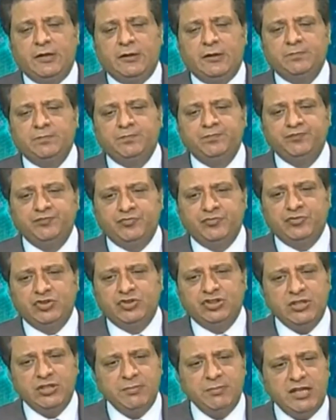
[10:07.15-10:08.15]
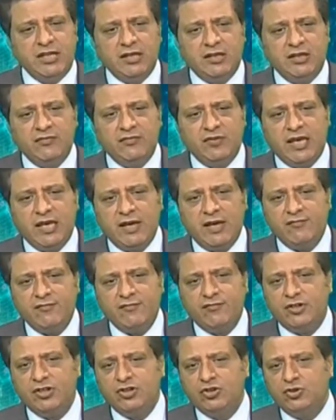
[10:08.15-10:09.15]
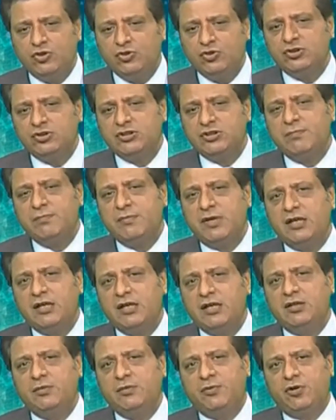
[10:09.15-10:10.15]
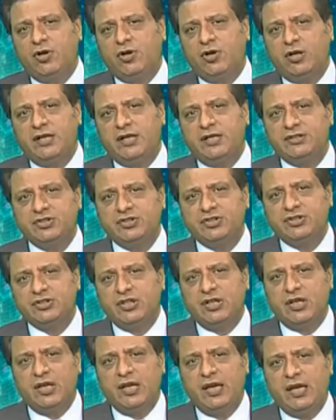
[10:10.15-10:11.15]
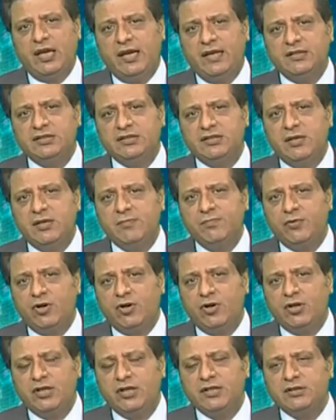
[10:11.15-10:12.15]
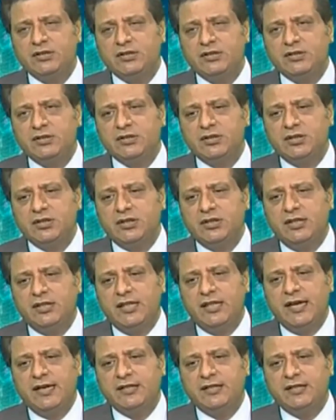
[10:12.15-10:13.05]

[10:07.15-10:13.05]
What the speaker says: Similarly, we have introduced some other products and some products